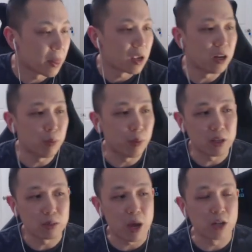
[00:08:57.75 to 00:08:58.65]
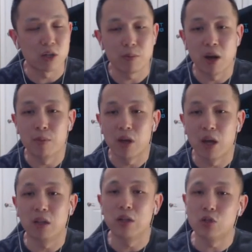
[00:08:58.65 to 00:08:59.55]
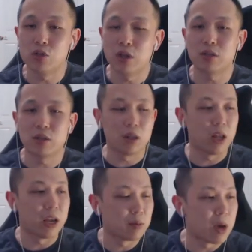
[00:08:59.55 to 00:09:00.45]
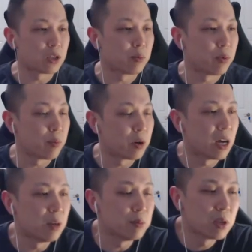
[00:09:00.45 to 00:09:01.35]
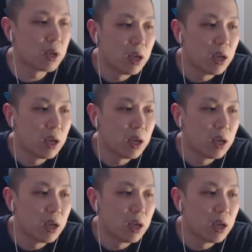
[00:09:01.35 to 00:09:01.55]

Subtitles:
going to play this matchup out methodically just like the Master Premier times,